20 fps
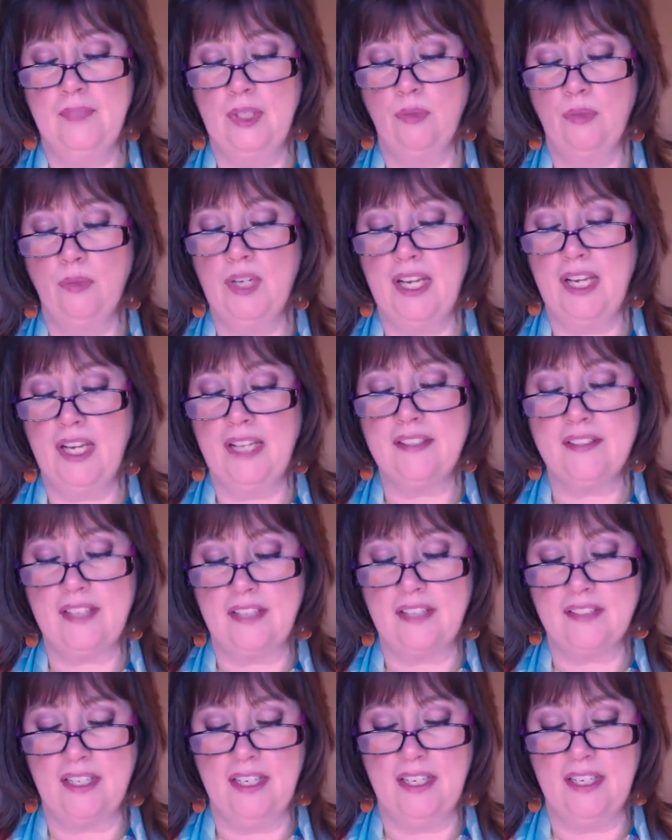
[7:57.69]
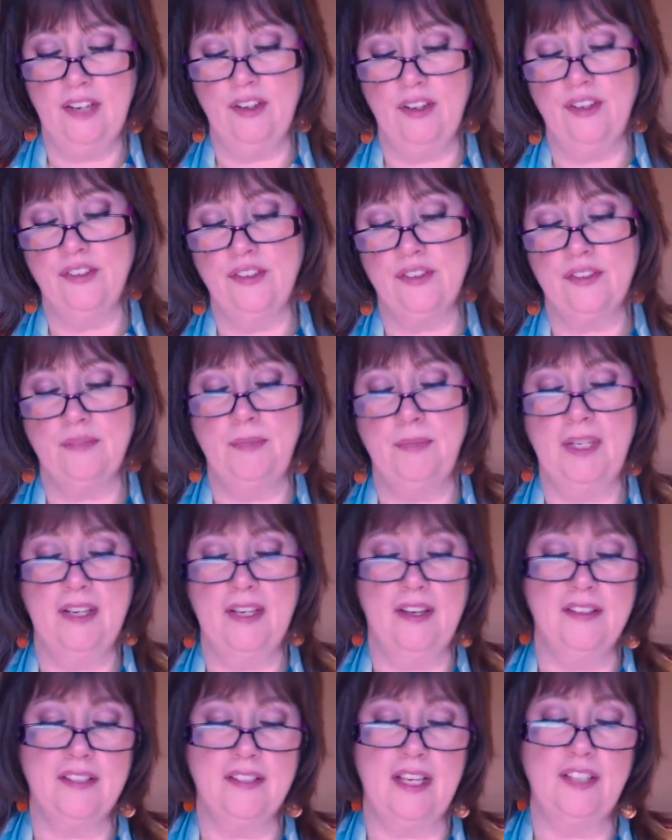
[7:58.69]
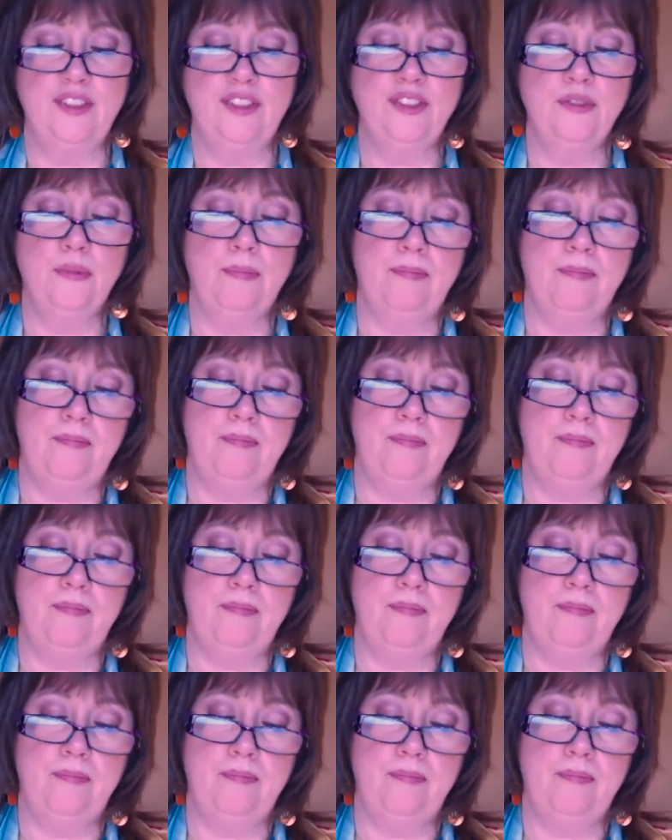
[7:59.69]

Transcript: What it says on here is because I do